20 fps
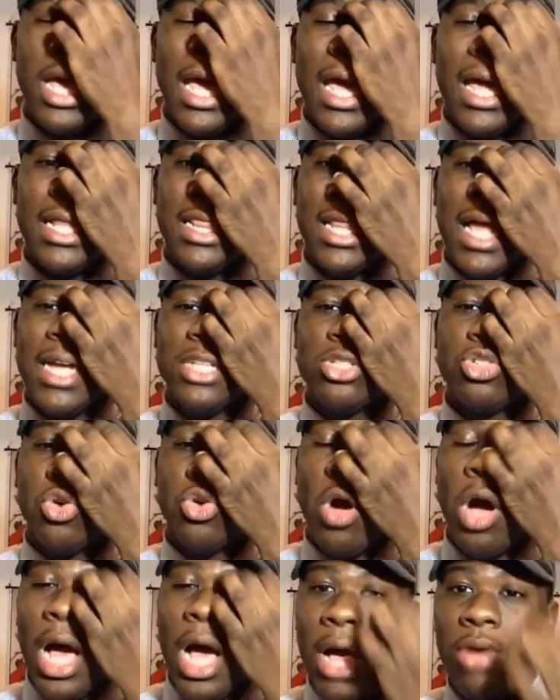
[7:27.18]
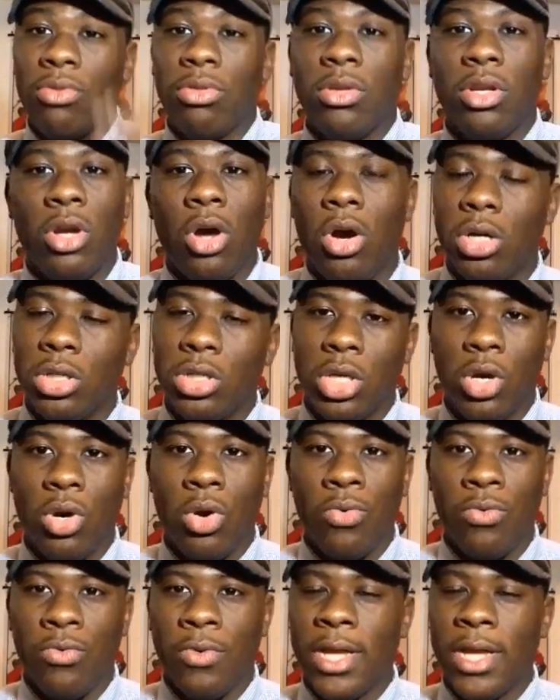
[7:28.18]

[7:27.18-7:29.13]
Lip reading: and, like, draw out the Naruto